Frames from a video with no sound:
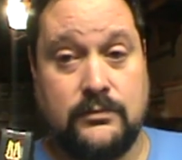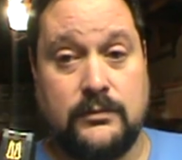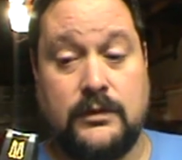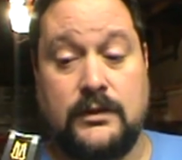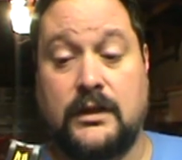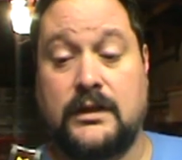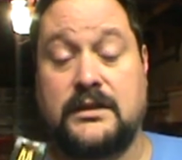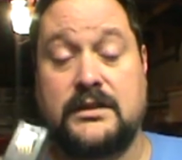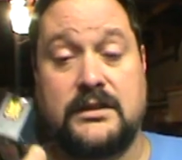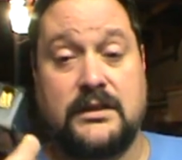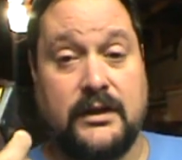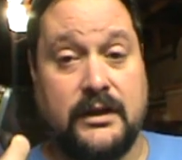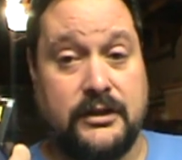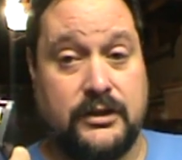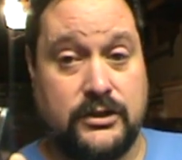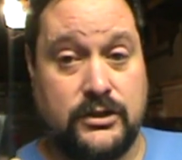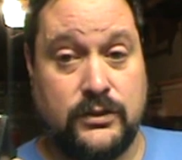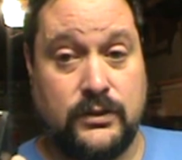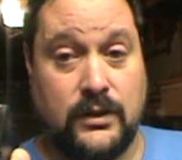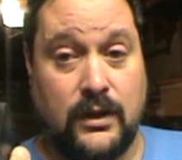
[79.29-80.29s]
You can still get
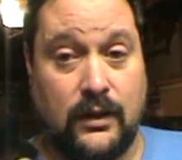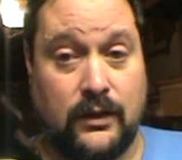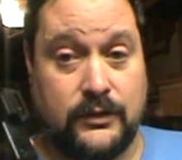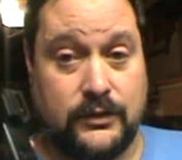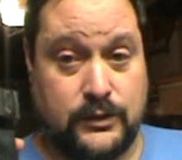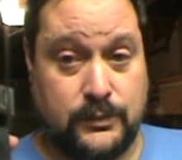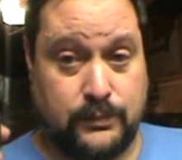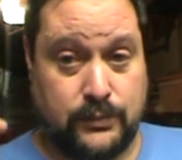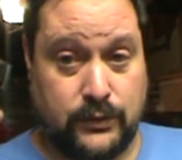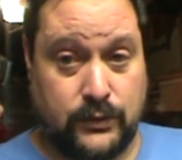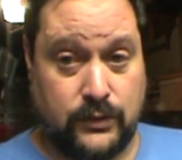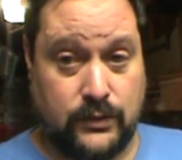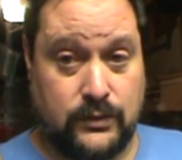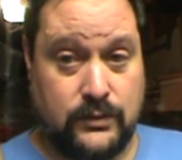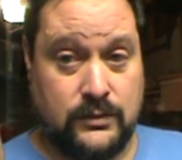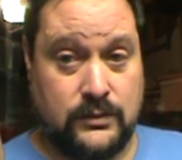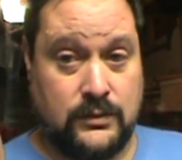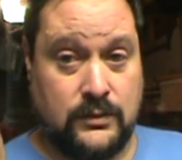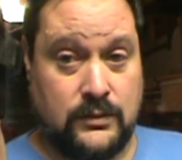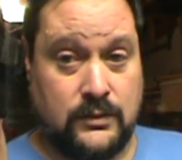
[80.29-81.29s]
the $2
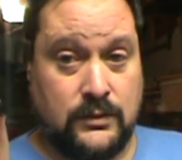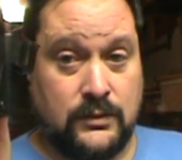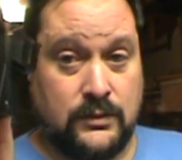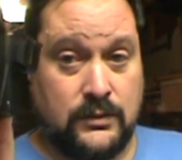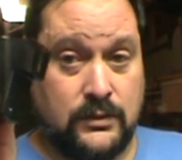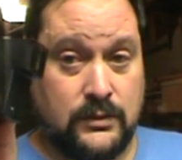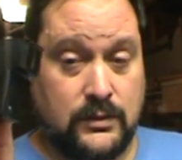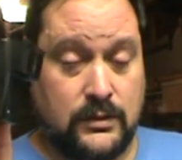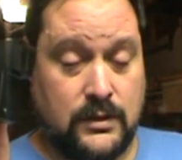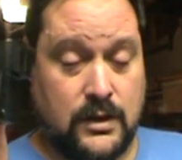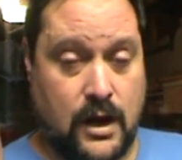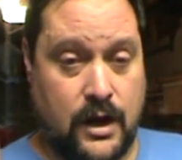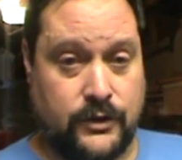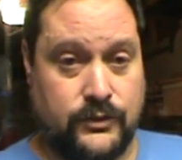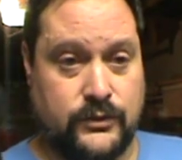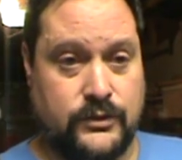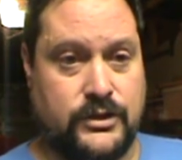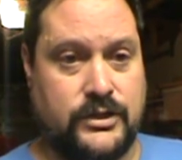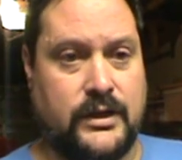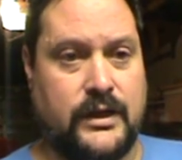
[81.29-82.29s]
per
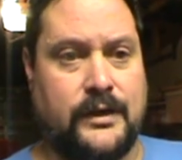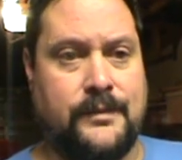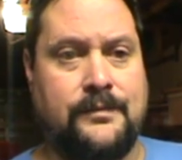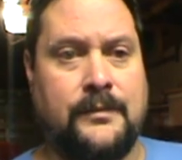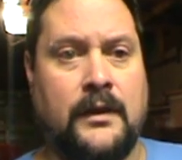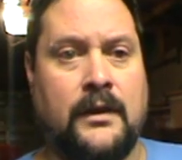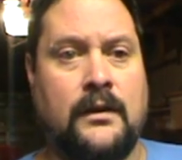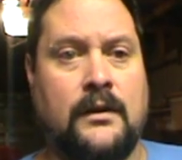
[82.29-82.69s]
cartridge there.